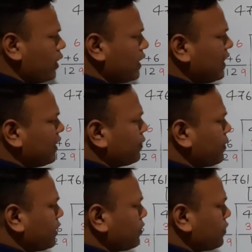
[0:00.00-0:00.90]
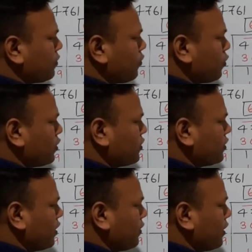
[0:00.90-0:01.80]
11 minus this 4 is
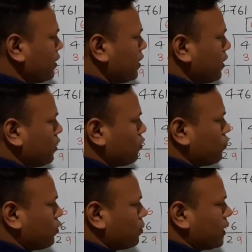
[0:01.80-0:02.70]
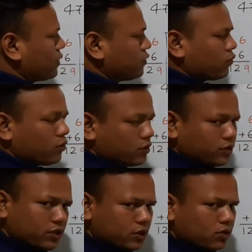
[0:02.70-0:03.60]
7. 4 minus 4 is
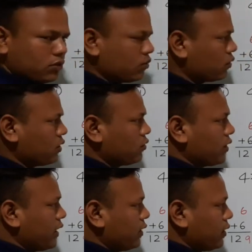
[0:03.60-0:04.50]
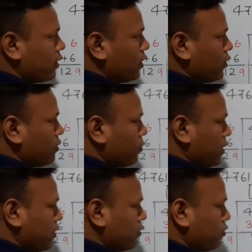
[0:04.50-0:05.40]
0. No need to write. So bring
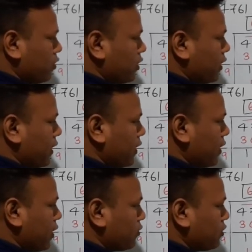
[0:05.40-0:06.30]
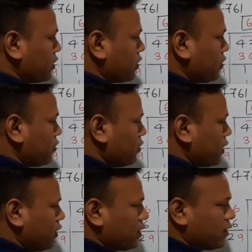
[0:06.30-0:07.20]
this 29 out here. So you
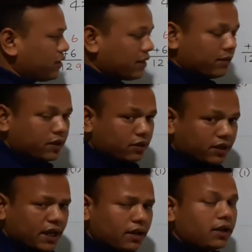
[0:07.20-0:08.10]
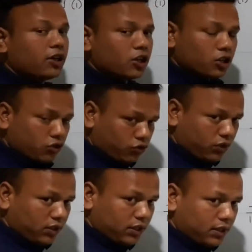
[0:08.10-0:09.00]
get
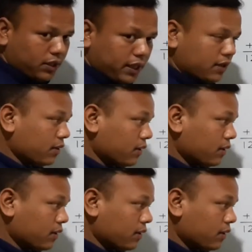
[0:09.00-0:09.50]
729.